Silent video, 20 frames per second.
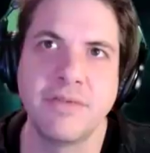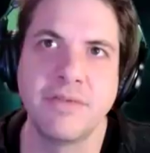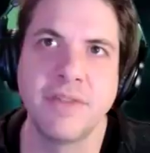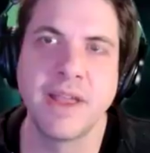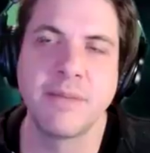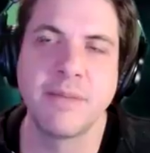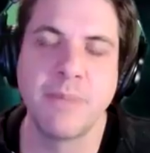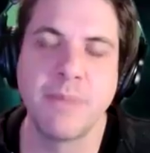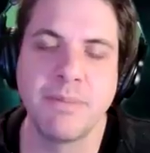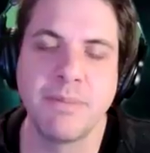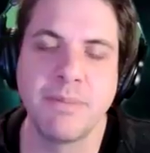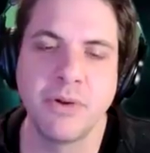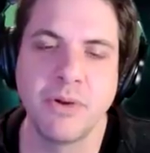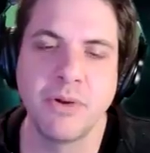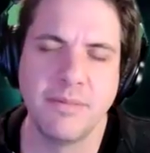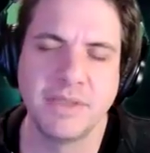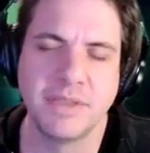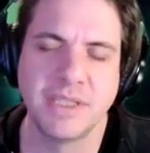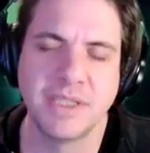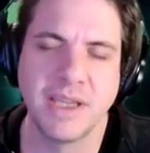Like people
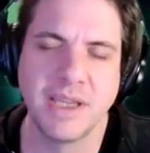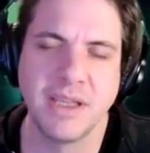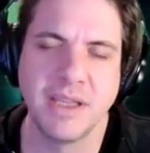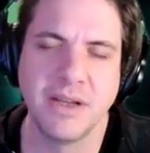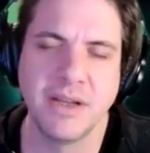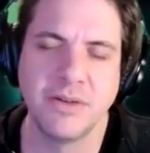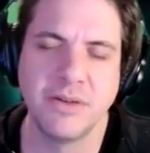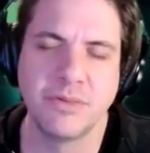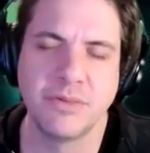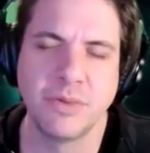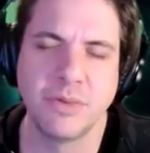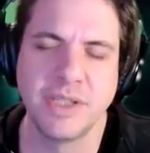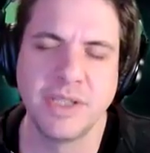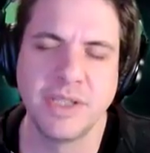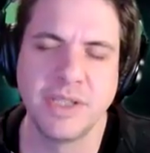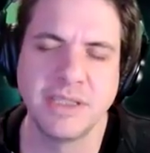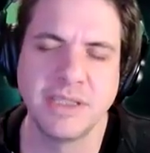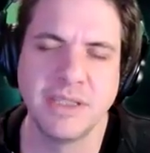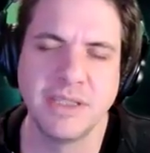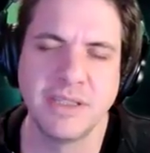are saying, well,
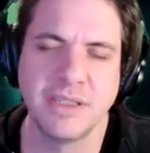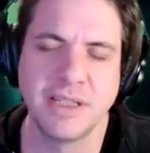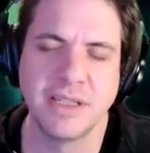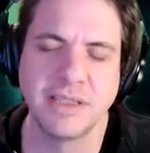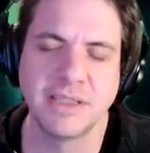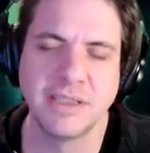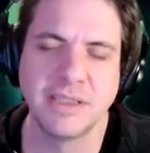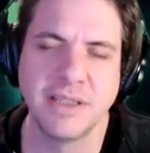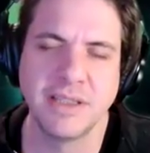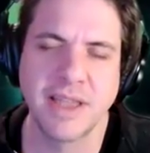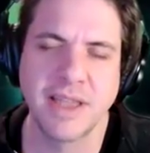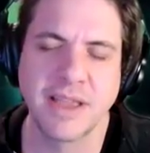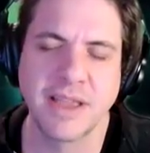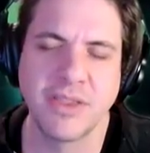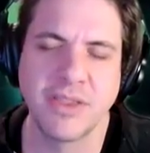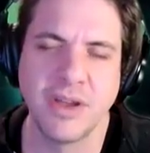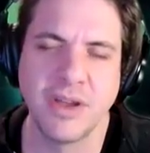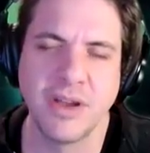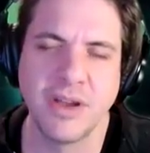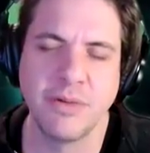doesn't
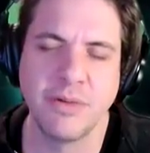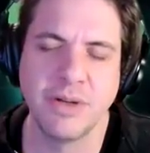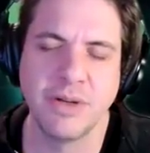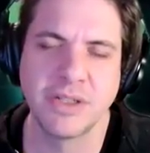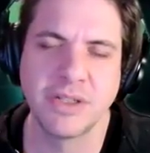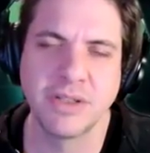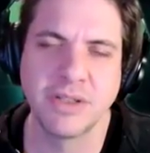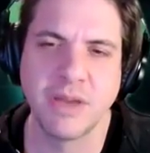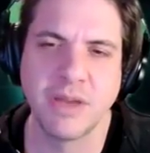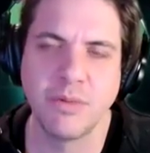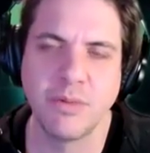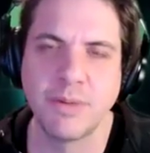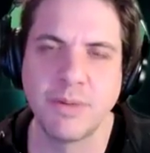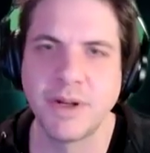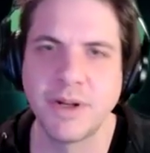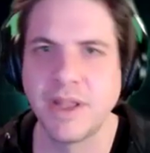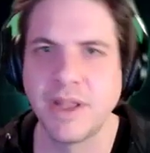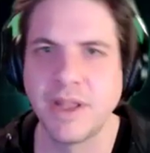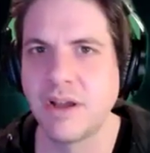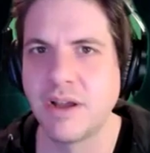like the original Ken
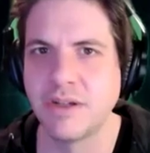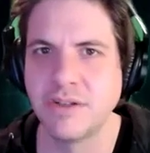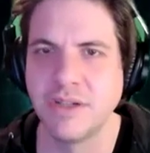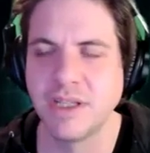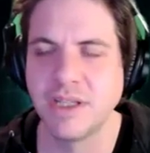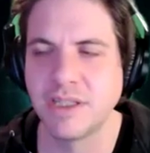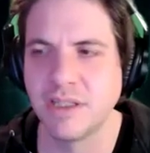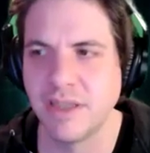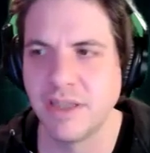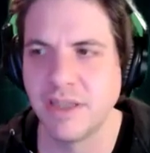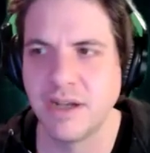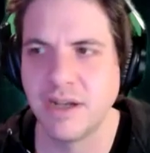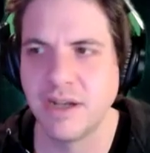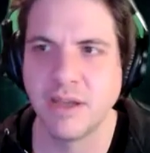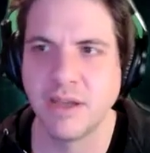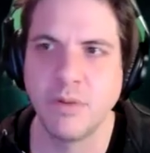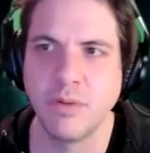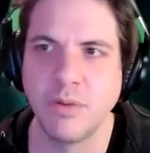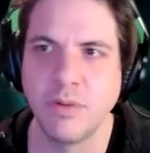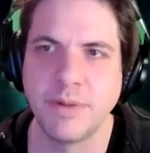Wilber like contradict the later
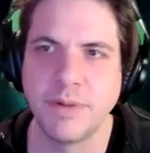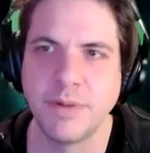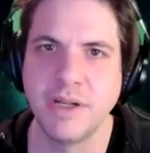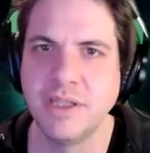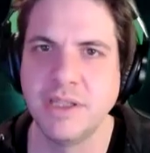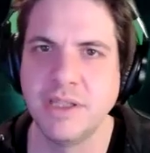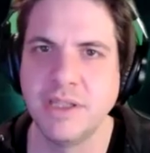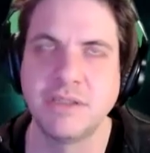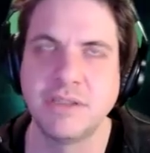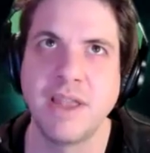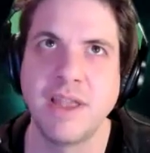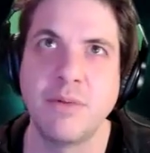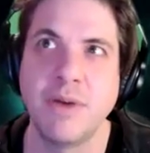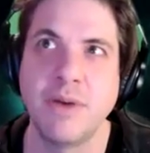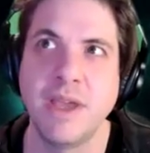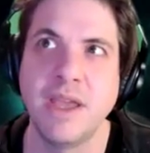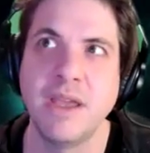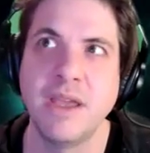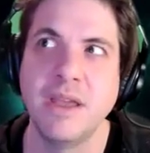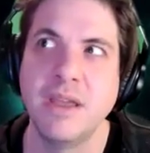Ken Wilber in this or that
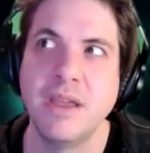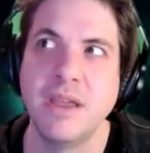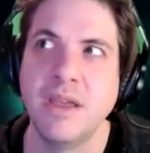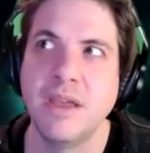way?